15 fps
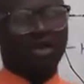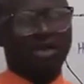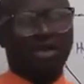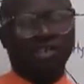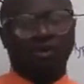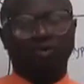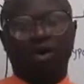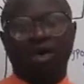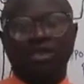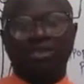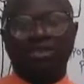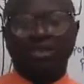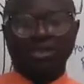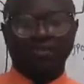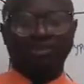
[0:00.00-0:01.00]
that is why
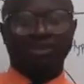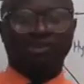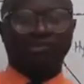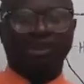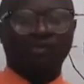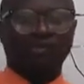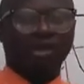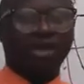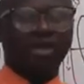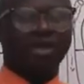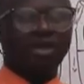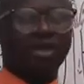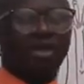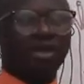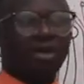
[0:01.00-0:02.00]
sleep is very,
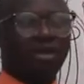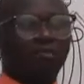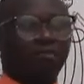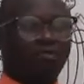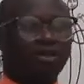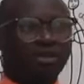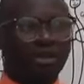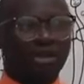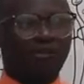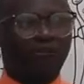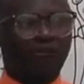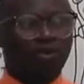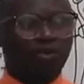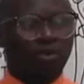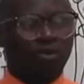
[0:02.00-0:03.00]
very important
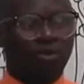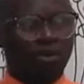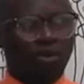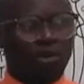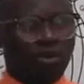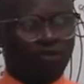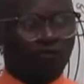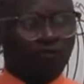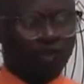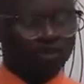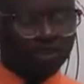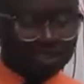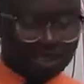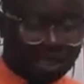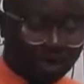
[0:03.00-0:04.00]
for
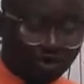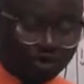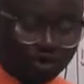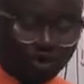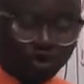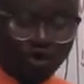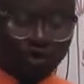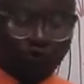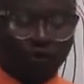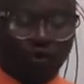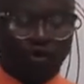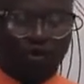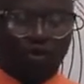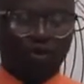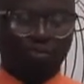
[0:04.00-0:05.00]
cell growth,
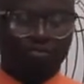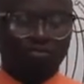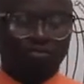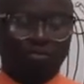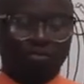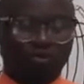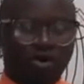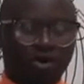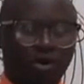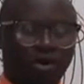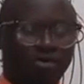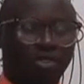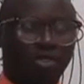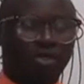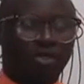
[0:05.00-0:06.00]
for
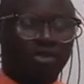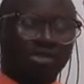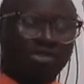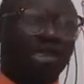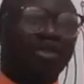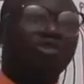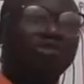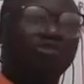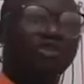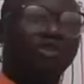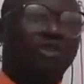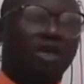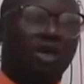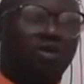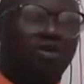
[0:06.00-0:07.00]
cell
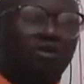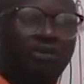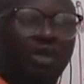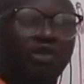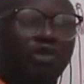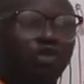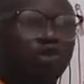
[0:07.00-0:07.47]
division and all of that. So